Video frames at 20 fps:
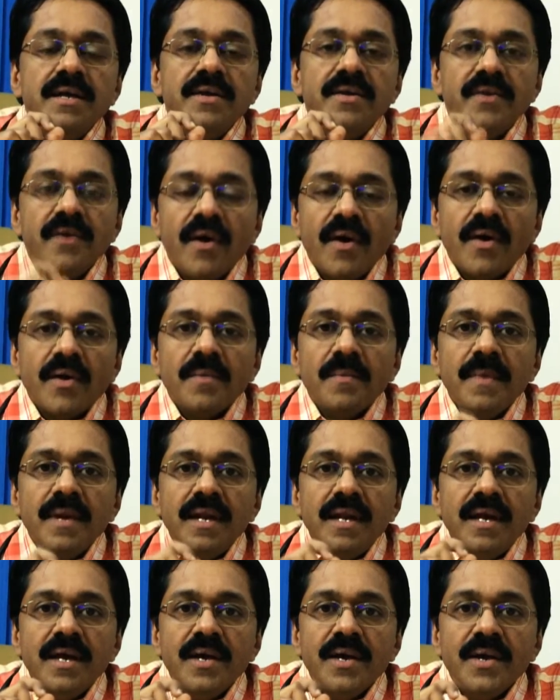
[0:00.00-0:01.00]

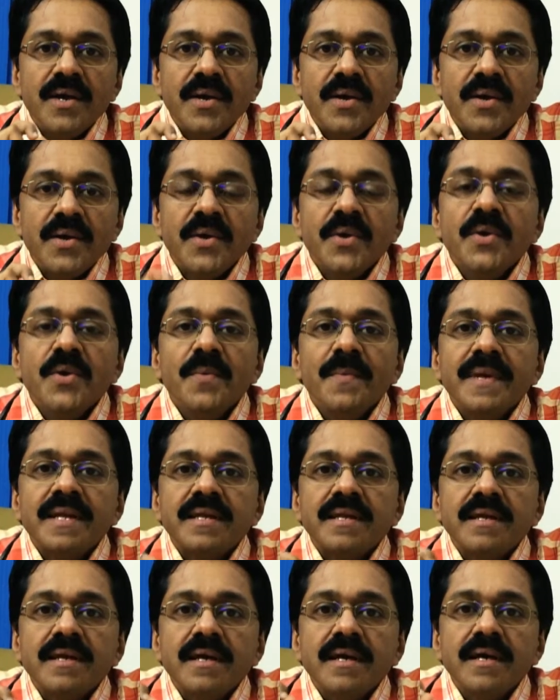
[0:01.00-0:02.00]
normal
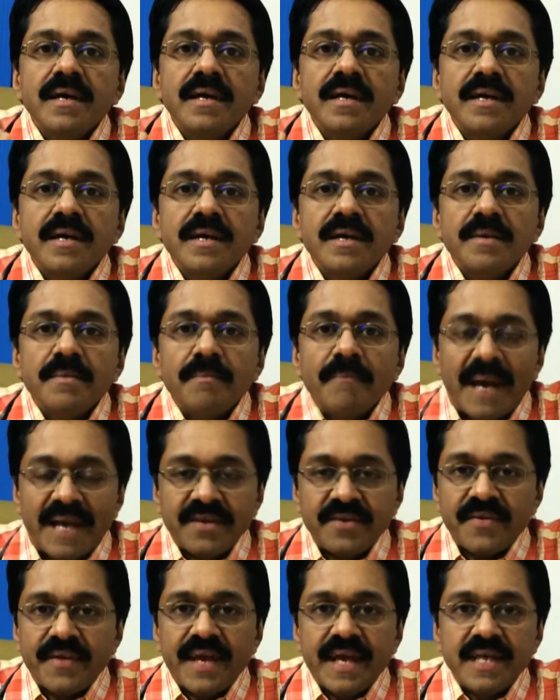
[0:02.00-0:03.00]
human
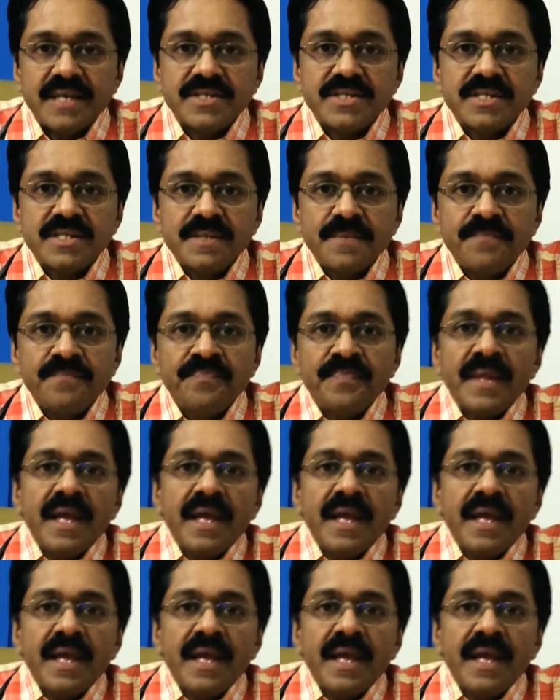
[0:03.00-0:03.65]
pancreas.